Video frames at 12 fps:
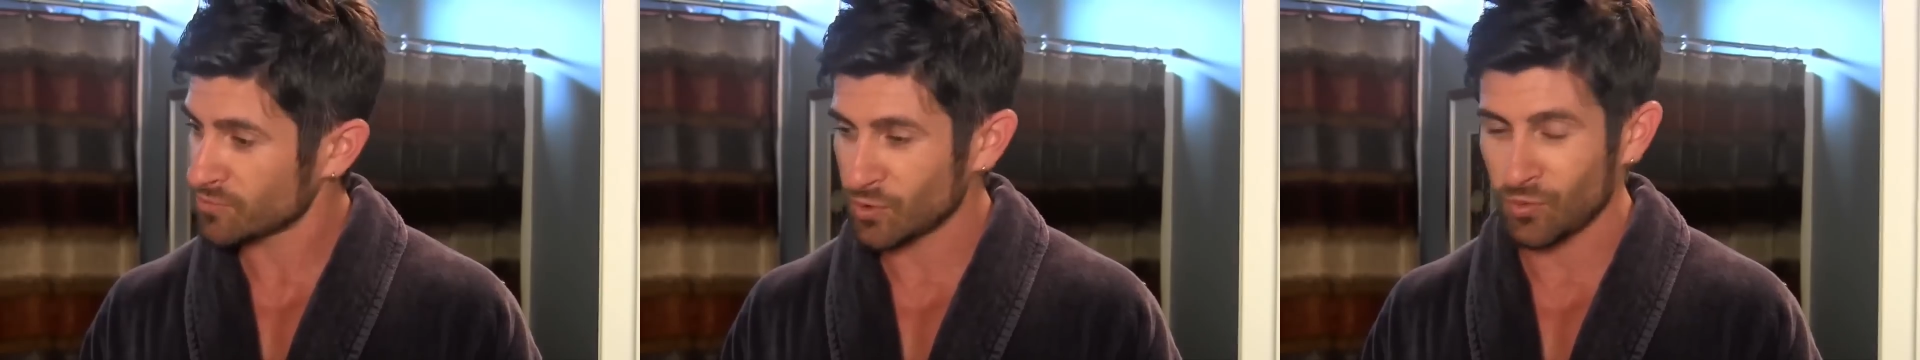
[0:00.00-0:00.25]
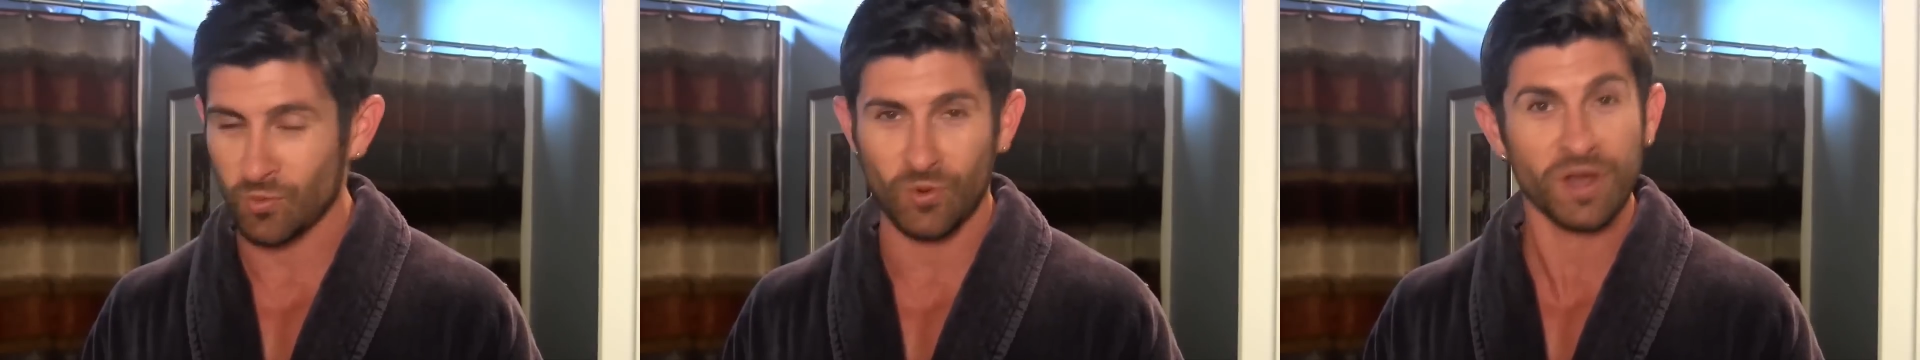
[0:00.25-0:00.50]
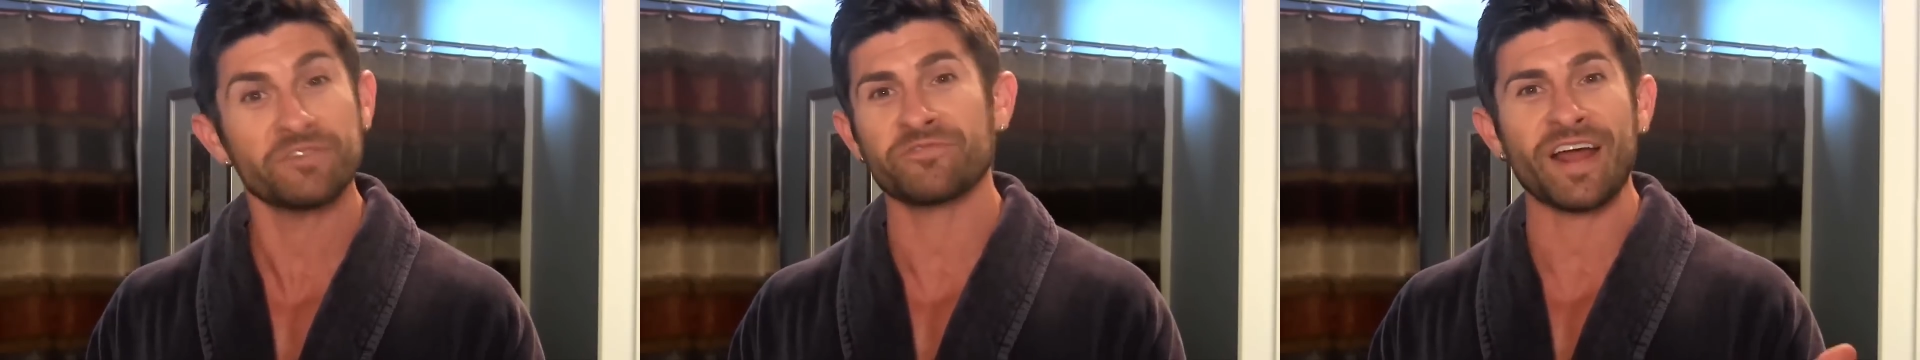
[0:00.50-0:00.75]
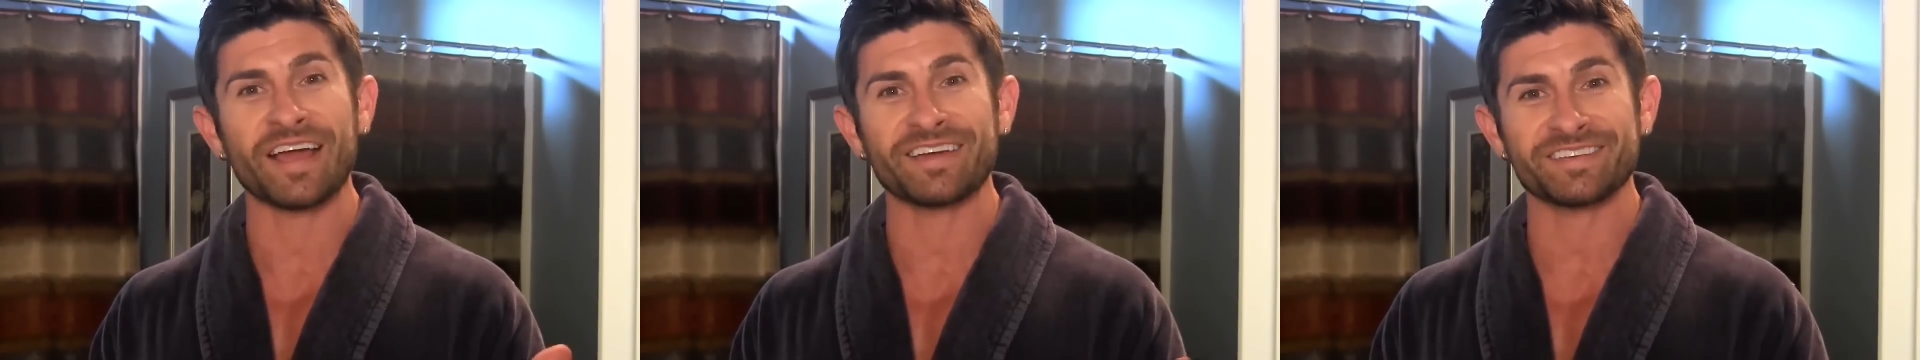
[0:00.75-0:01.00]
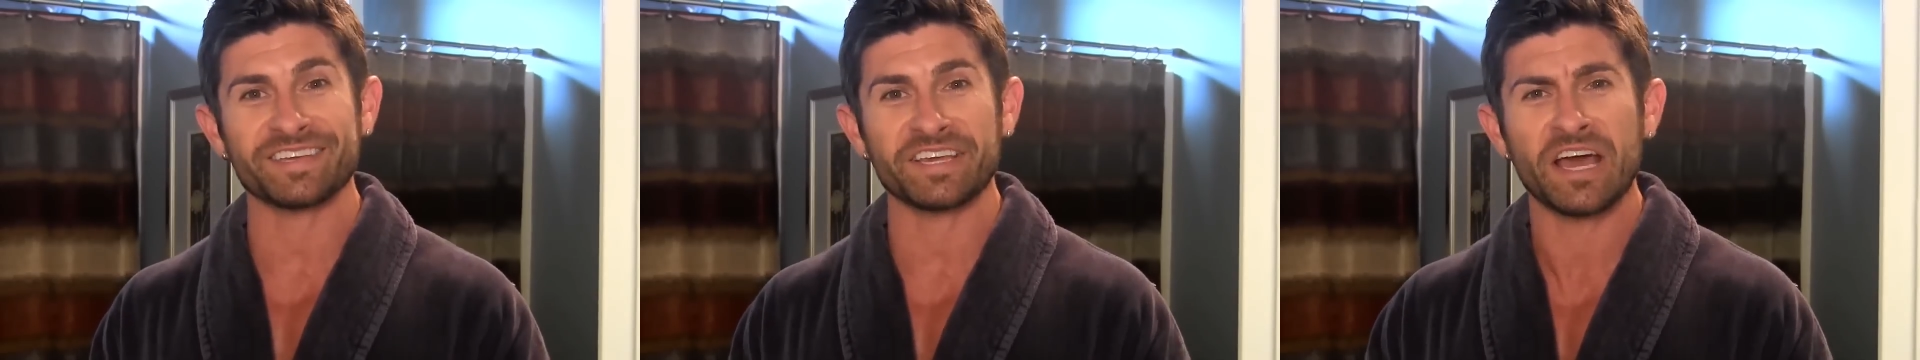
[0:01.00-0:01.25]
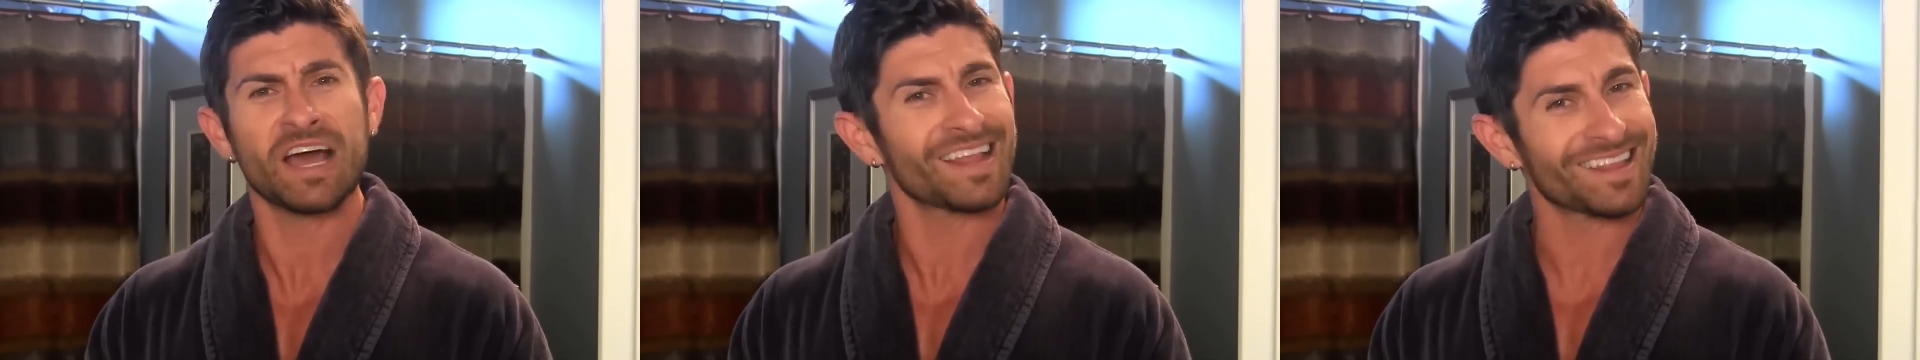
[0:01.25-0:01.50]
Quite
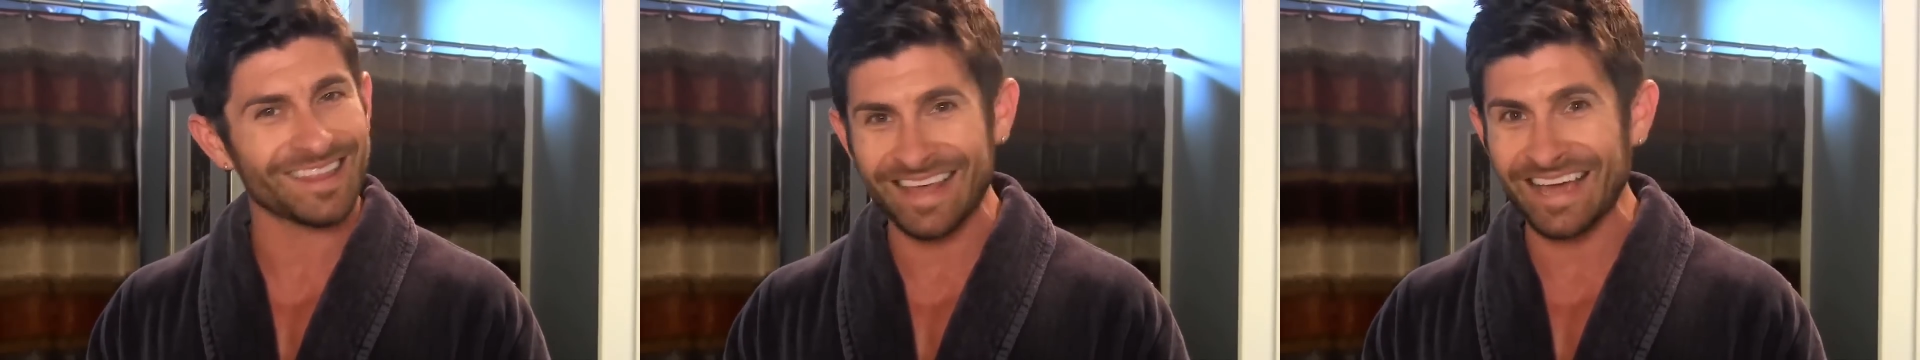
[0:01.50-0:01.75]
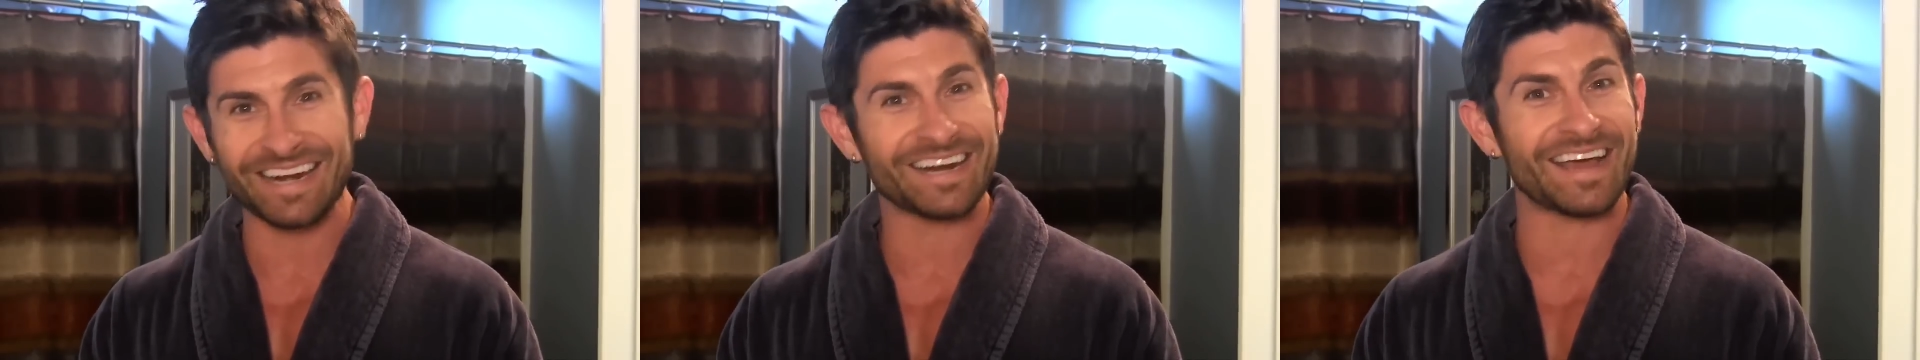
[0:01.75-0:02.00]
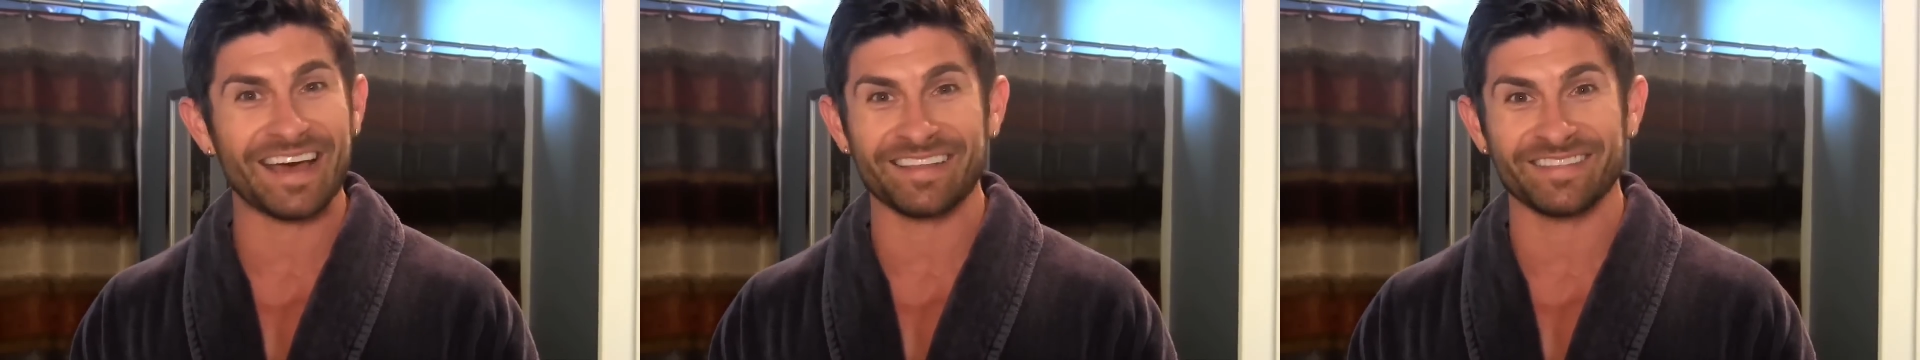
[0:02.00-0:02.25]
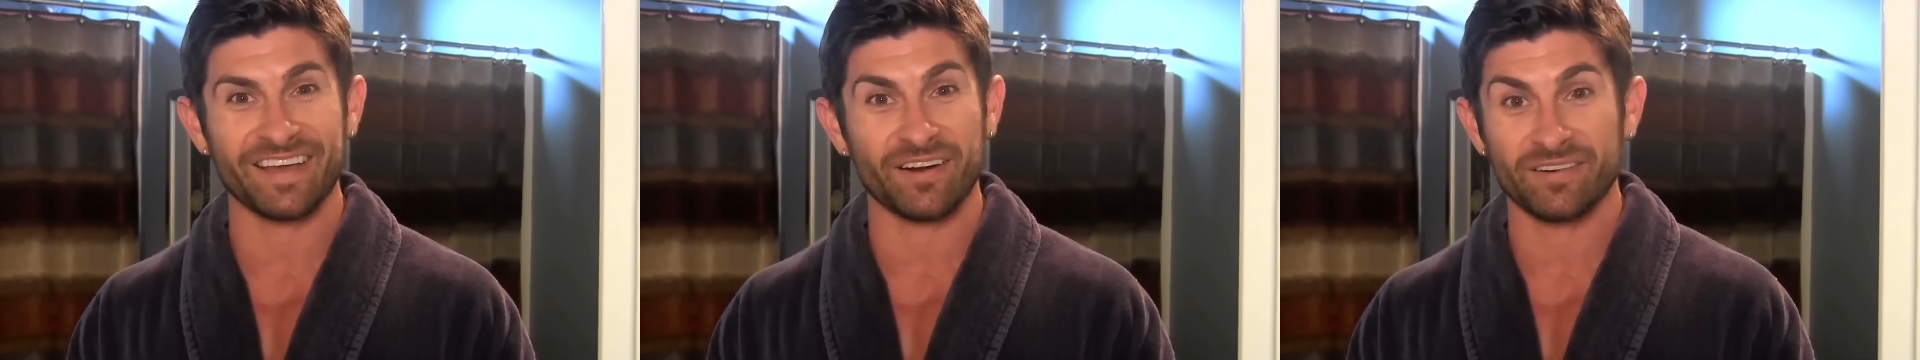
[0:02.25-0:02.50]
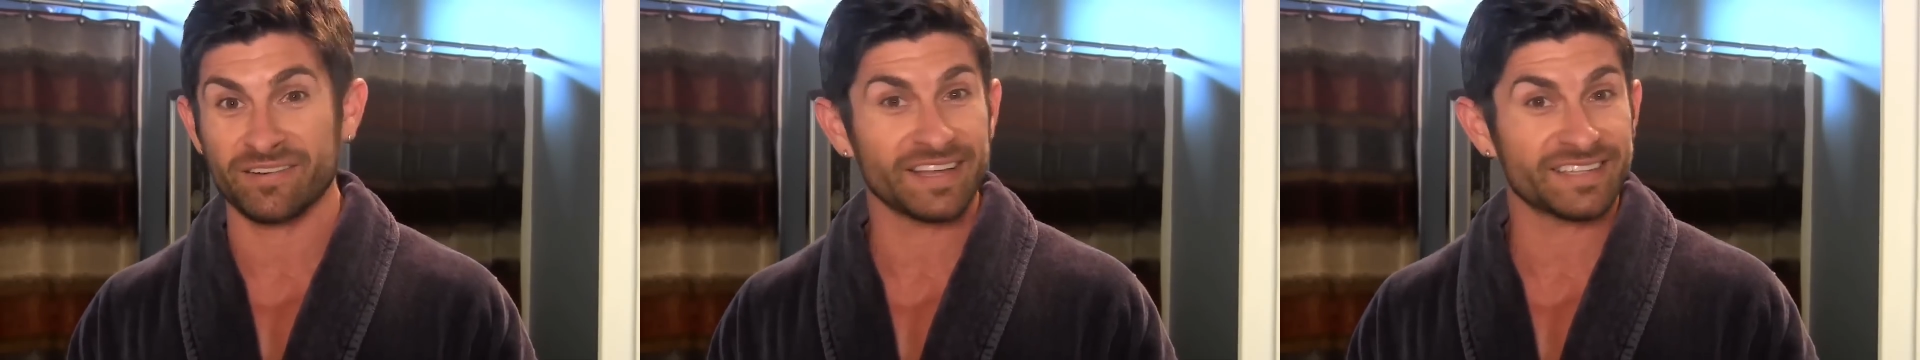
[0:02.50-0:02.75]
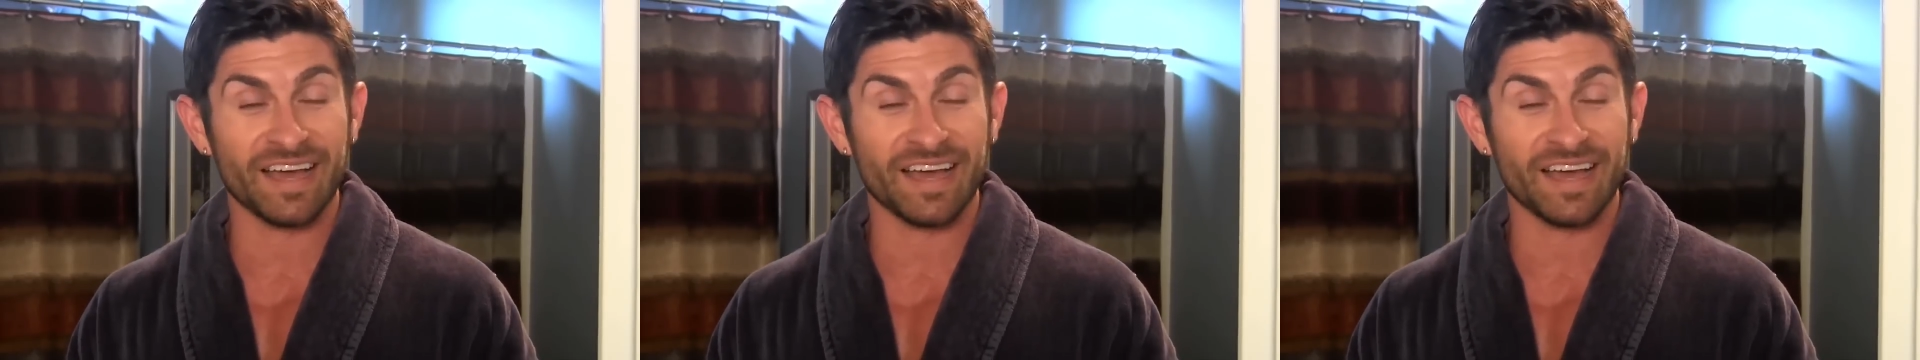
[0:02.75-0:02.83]
frankly, laying it out there.